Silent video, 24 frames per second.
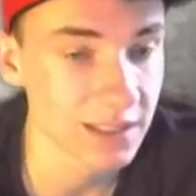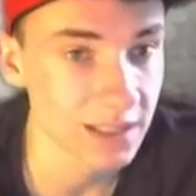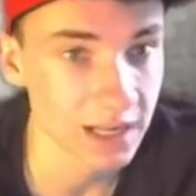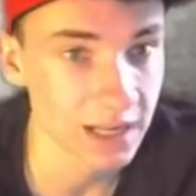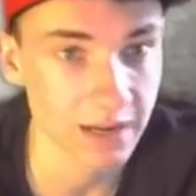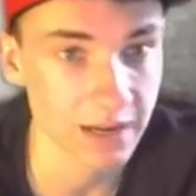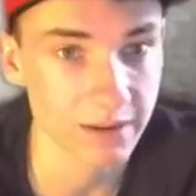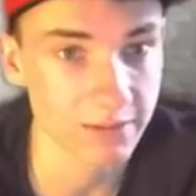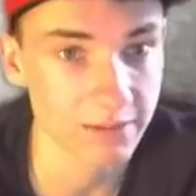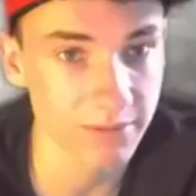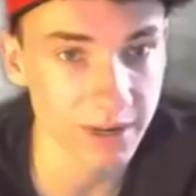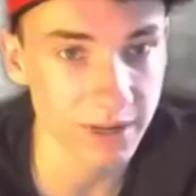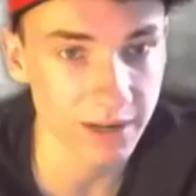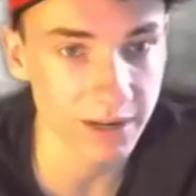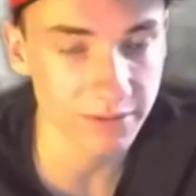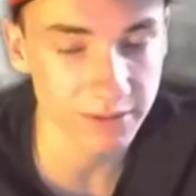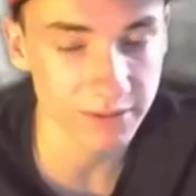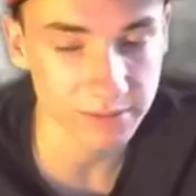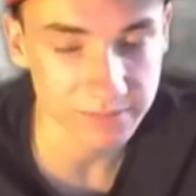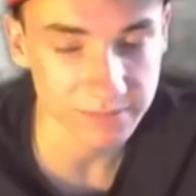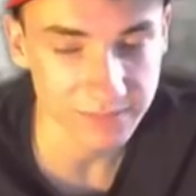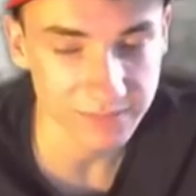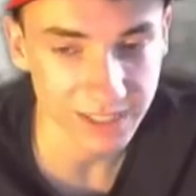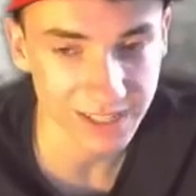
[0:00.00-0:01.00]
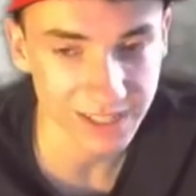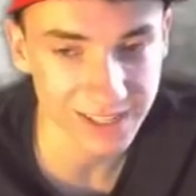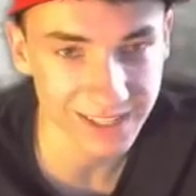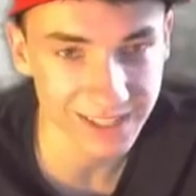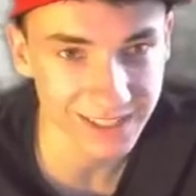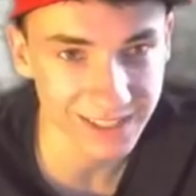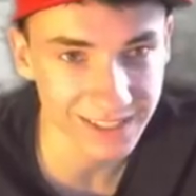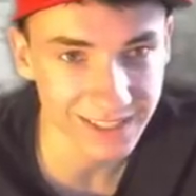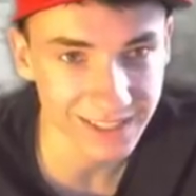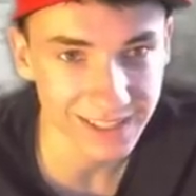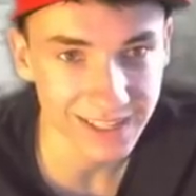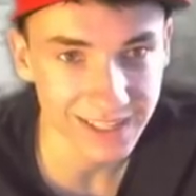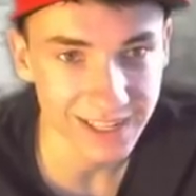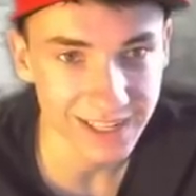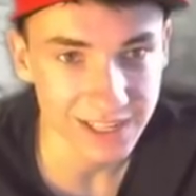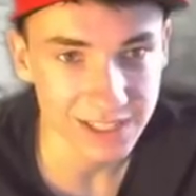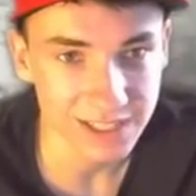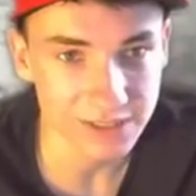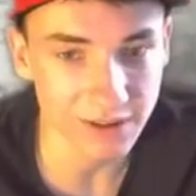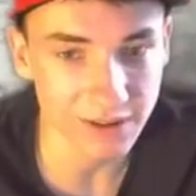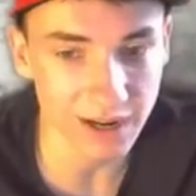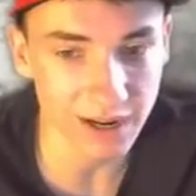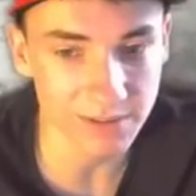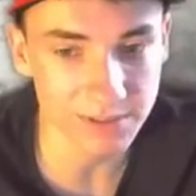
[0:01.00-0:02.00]
I mean, whatever.
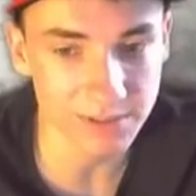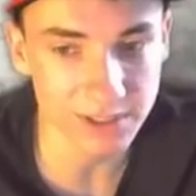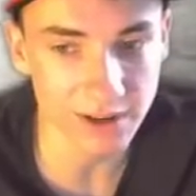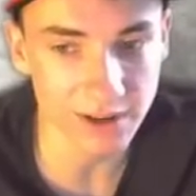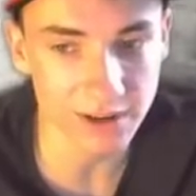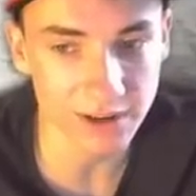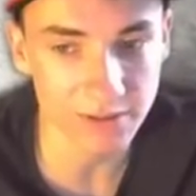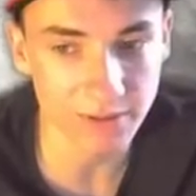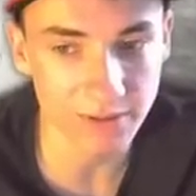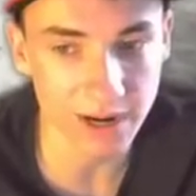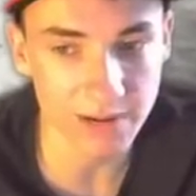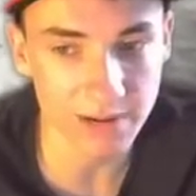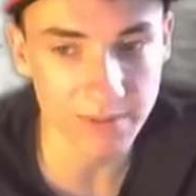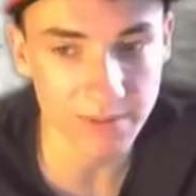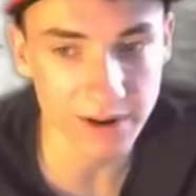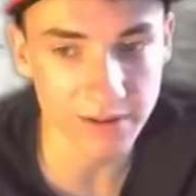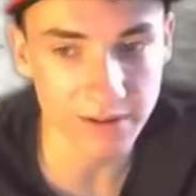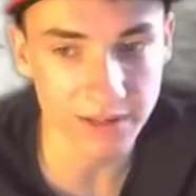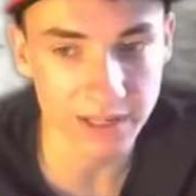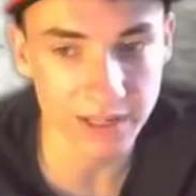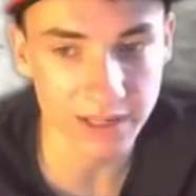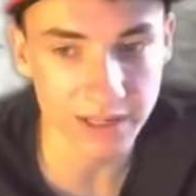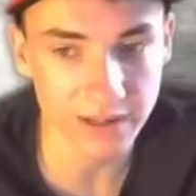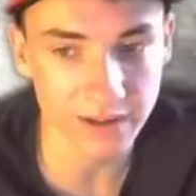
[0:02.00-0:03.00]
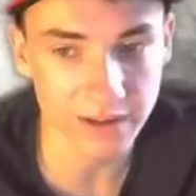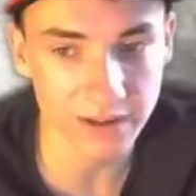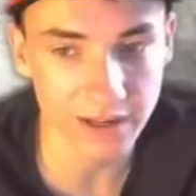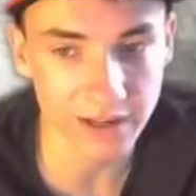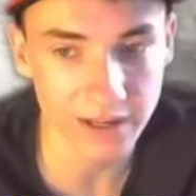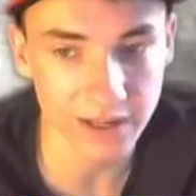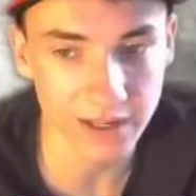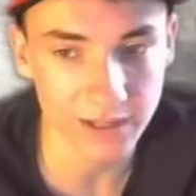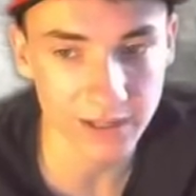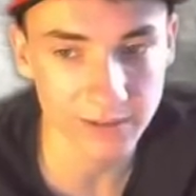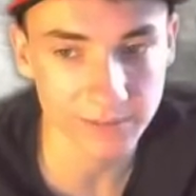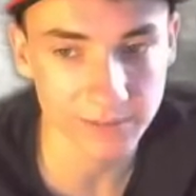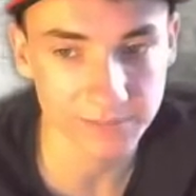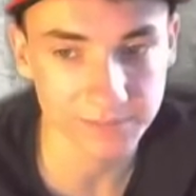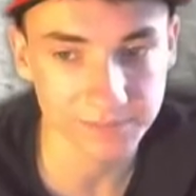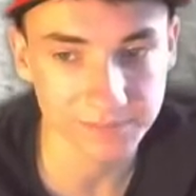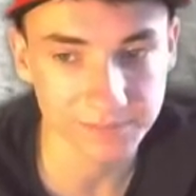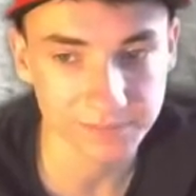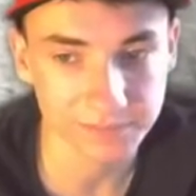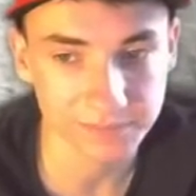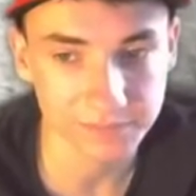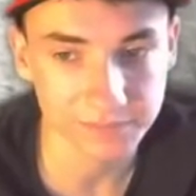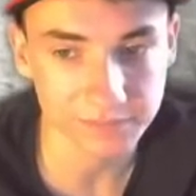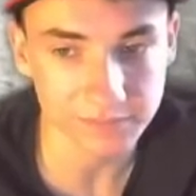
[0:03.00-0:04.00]
So I'm starting right about here.
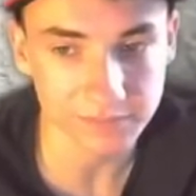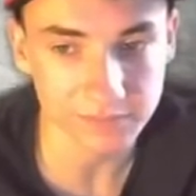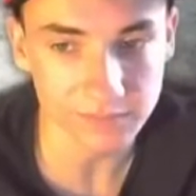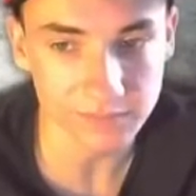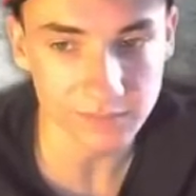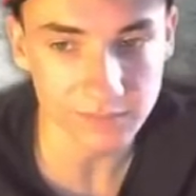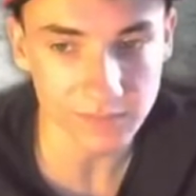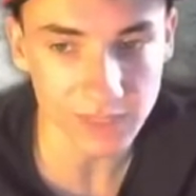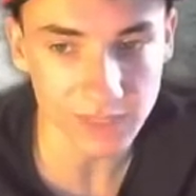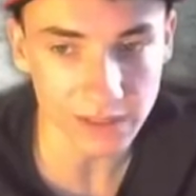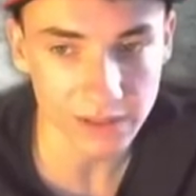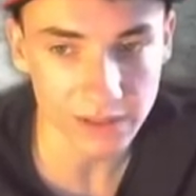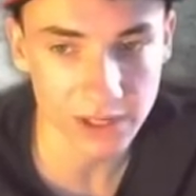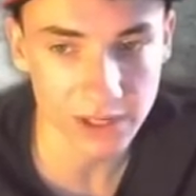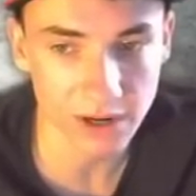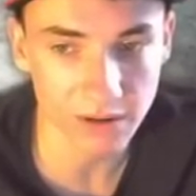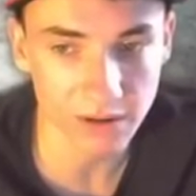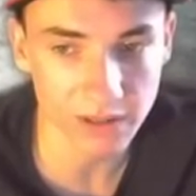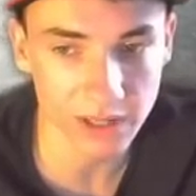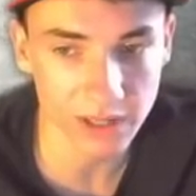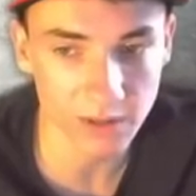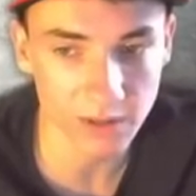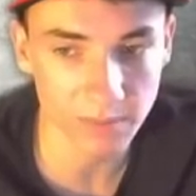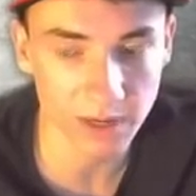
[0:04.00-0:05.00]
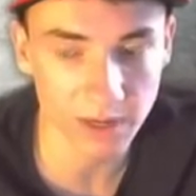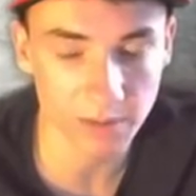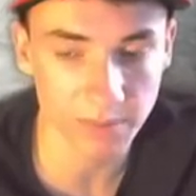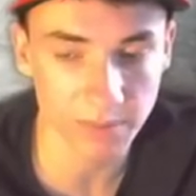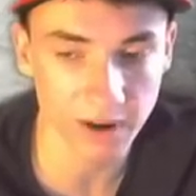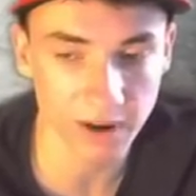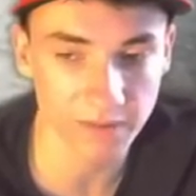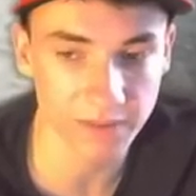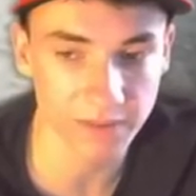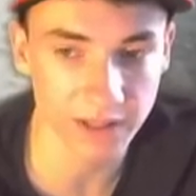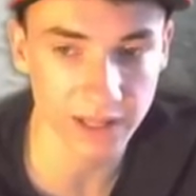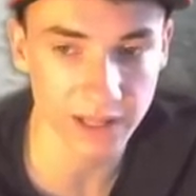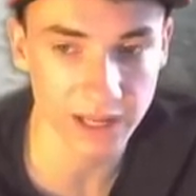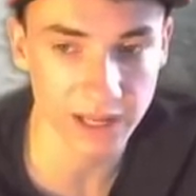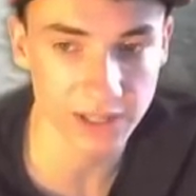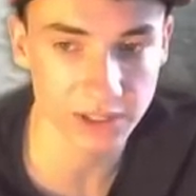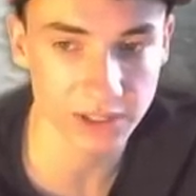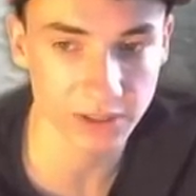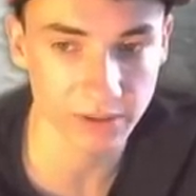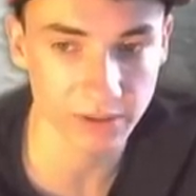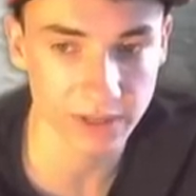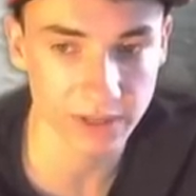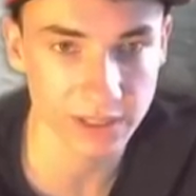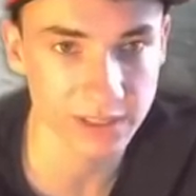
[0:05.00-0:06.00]
You know, a little bit above the ledge
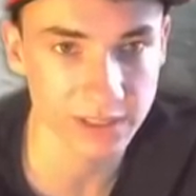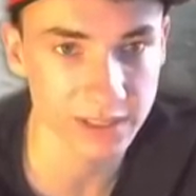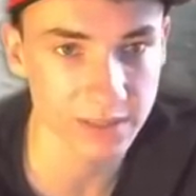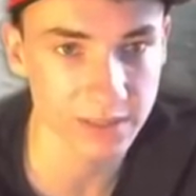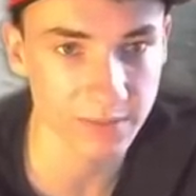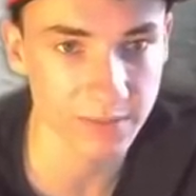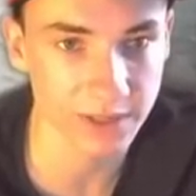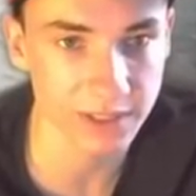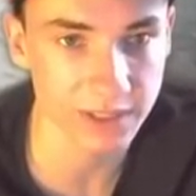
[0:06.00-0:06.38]
so you can see my